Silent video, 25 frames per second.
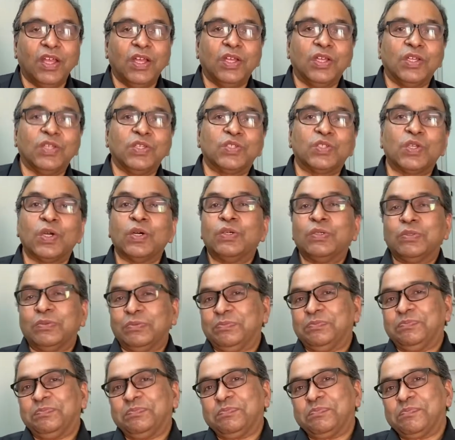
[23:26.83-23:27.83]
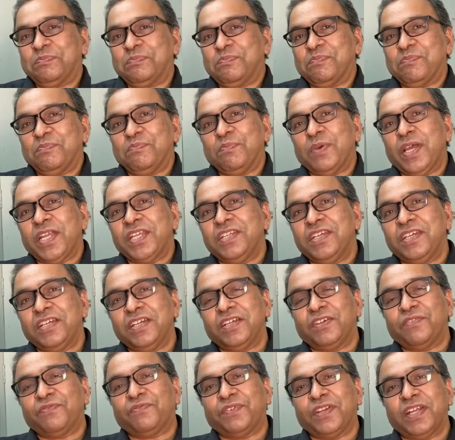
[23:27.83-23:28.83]
So, my
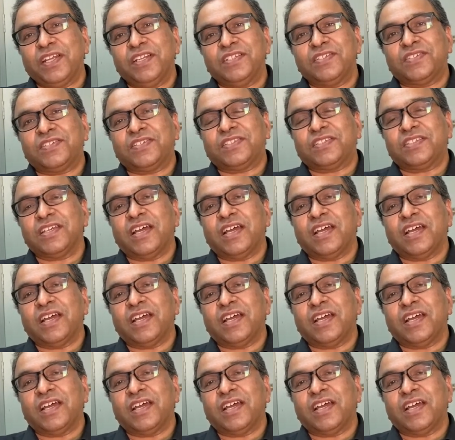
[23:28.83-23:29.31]
dear friends,